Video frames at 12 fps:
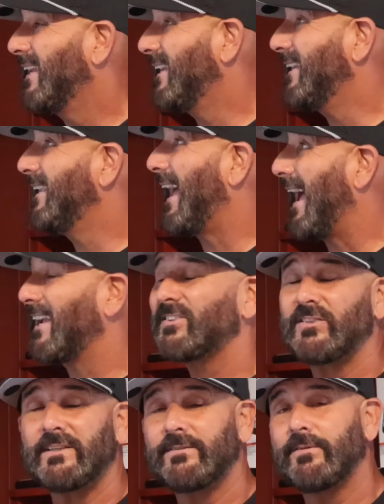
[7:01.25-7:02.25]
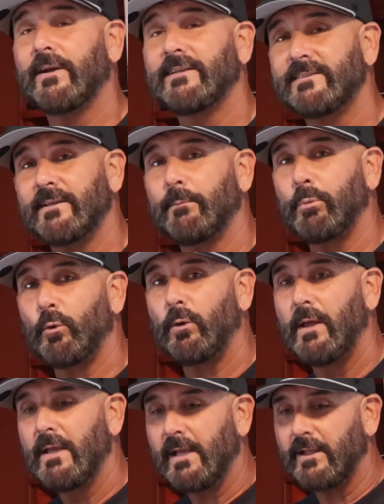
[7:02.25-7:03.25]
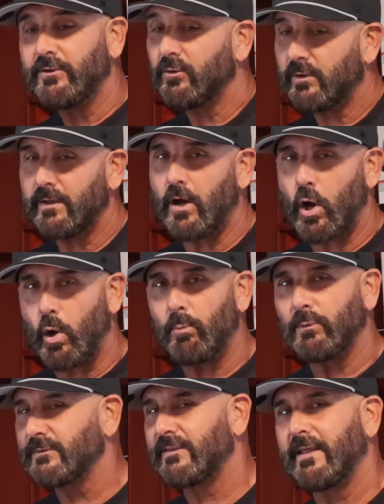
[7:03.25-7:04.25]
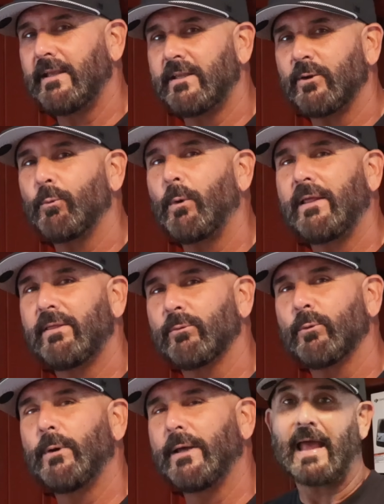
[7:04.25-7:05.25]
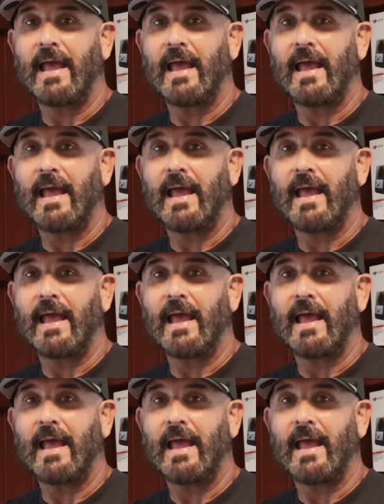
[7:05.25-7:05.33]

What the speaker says: It actually is very simple and you can almost think your way through